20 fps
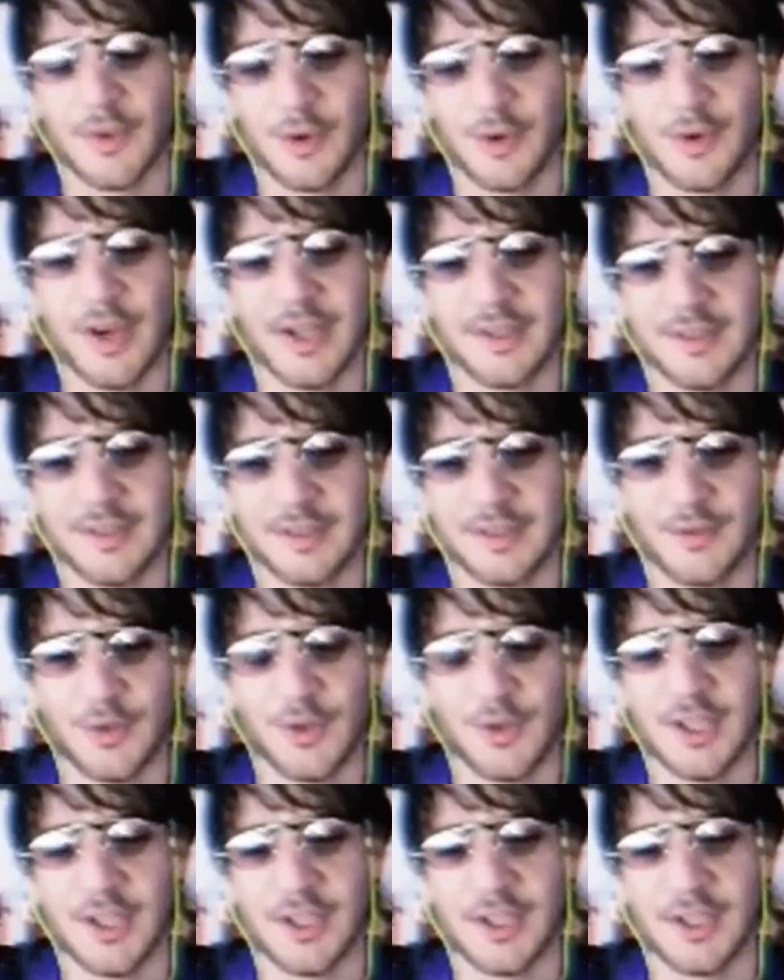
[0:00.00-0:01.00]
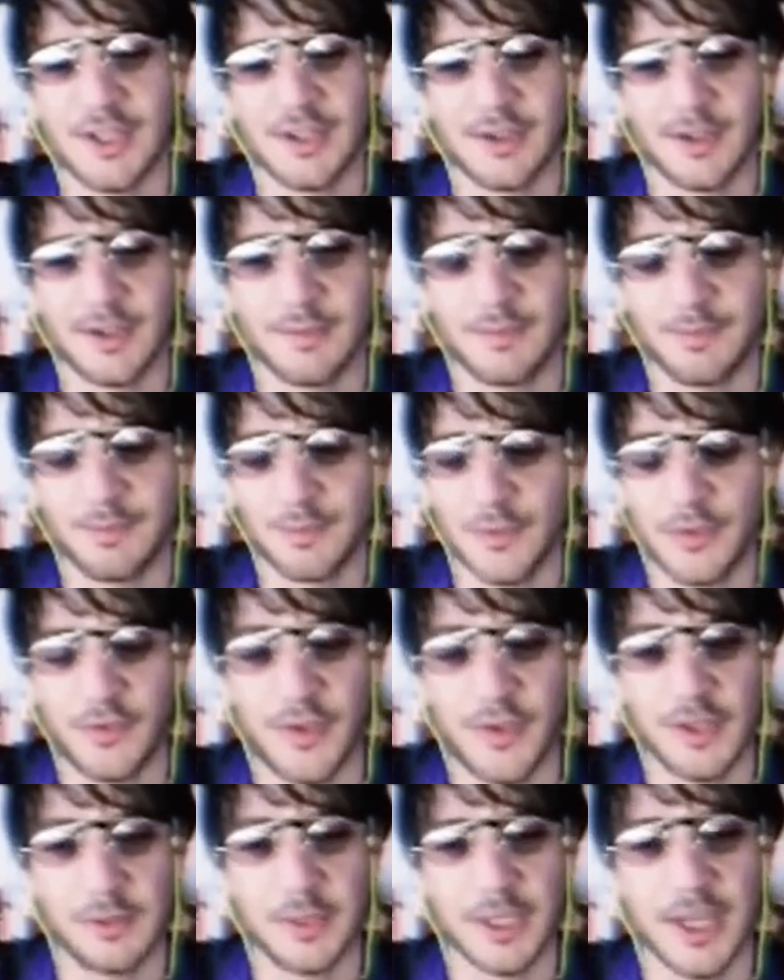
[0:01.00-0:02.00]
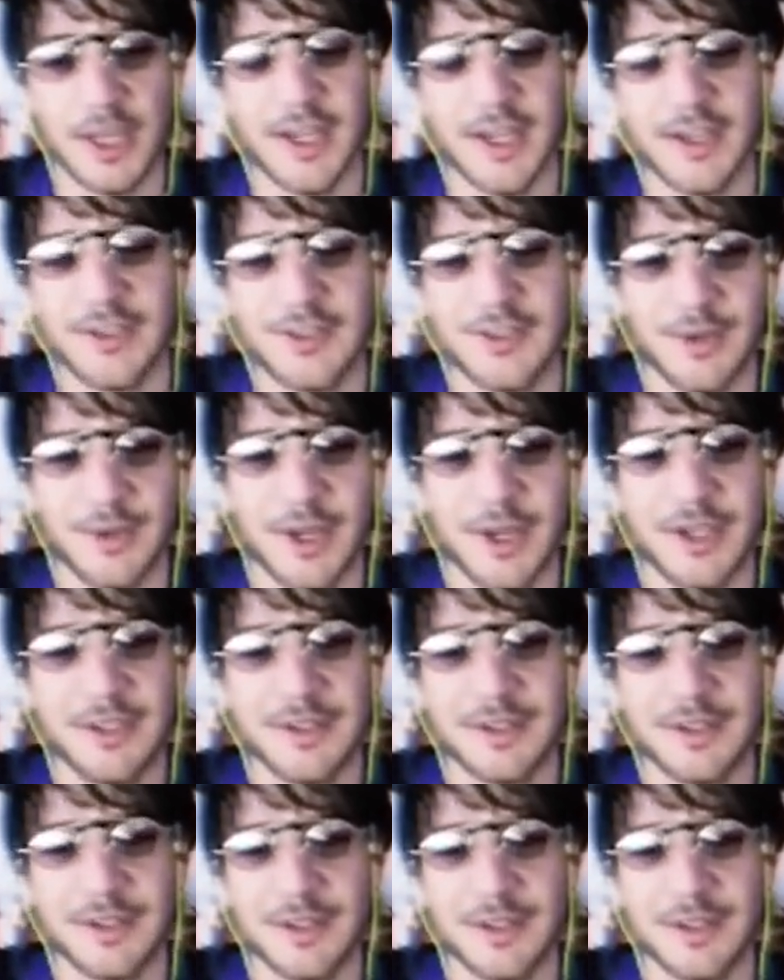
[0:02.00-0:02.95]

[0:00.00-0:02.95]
All right. For the um, filming, I guess, right?